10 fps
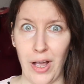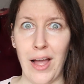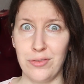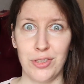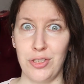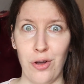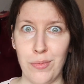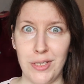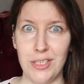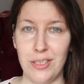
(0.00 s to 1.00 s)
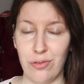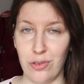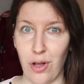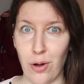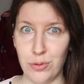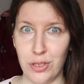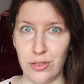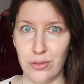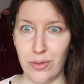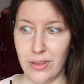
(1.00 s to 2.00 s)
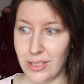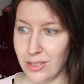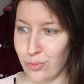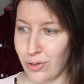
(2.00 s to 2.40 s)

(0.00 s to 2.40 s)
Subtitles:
have so many different options with this